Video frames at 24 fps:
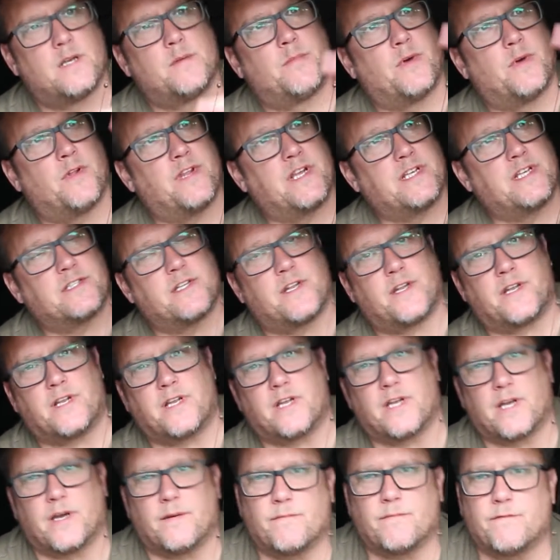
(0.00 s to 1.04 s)
but these are
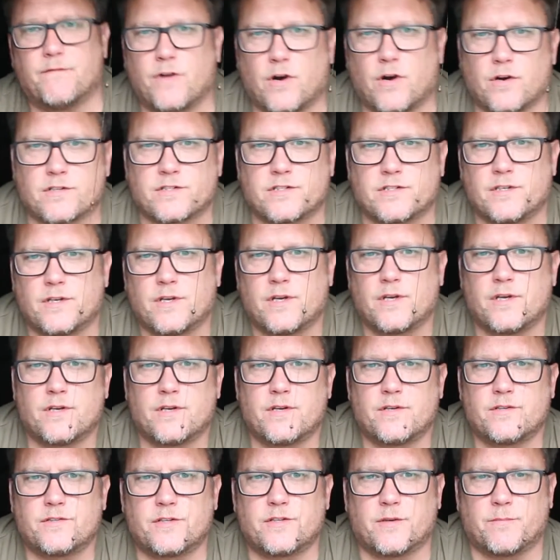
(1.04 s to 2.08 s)
the Fox
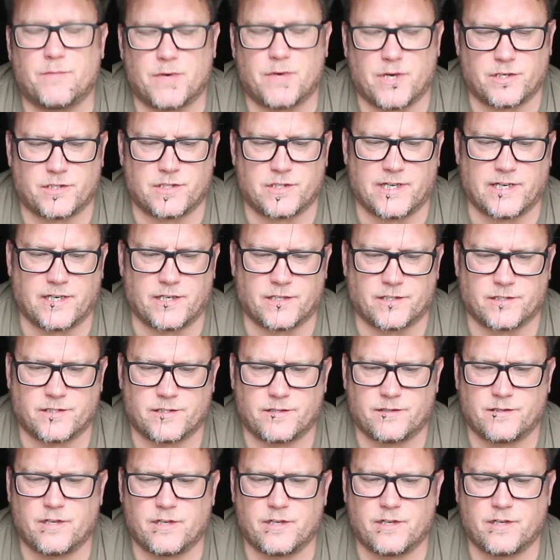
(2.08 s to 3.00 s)
Submerge leaders.